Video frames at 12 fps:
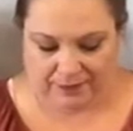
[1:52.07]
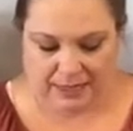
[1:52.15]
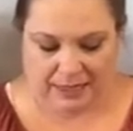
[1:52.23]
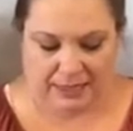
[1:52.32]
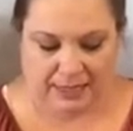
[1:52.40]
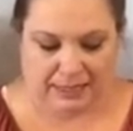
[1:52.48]

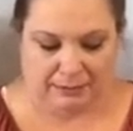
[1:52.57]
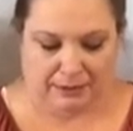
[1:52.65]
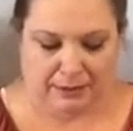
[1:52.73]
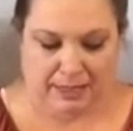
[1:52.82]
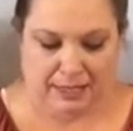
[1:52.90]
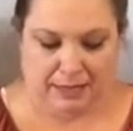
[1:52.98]
and these
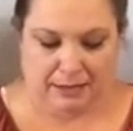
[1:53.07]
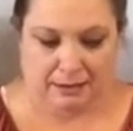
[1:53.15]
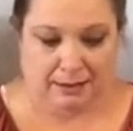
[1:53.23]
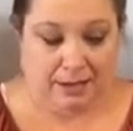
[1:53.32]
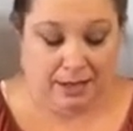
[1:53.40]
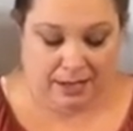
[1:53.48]
ones there.
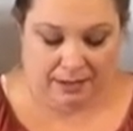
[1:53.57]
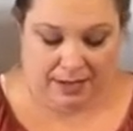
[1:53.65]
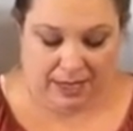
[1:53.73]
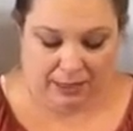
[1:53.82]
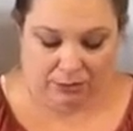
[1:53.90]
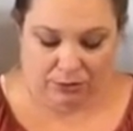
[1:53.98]

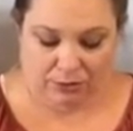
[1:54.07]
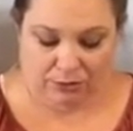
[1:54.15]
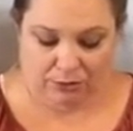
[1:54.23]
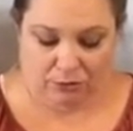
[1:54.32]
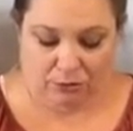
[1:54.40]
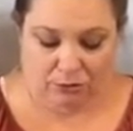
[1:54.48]
They look
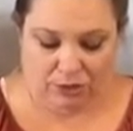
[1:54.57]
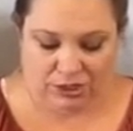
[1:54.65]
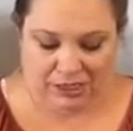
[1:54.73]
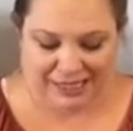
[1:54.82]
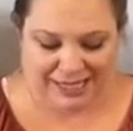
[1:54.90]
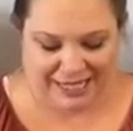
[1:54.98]

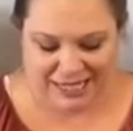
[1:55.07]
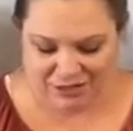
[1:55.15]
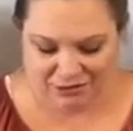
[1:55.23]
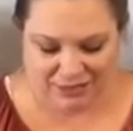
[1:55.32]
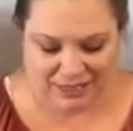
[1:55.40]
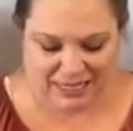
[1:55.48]
gorgeous and
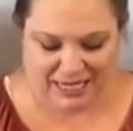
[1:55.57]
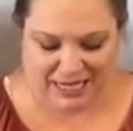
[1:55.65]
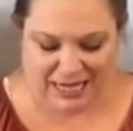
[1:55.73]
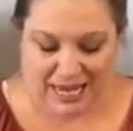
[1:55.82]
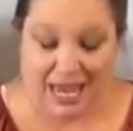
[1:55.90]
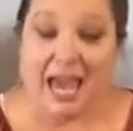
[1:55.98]

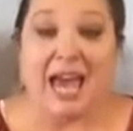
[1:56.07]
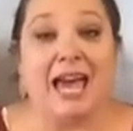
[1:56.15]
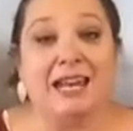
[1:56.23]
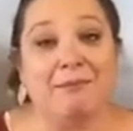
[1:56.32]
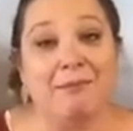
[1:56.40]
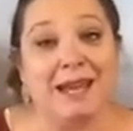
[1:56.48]
interesting and
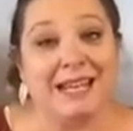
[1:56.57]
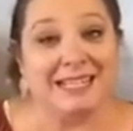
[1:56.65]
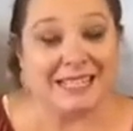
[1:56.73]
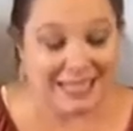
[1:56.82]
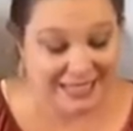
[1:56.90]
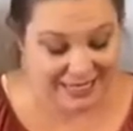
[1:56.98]

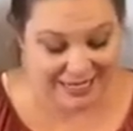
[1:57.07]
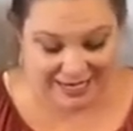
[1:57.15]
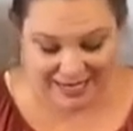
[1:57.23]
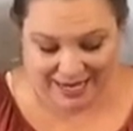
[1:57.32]
amazing,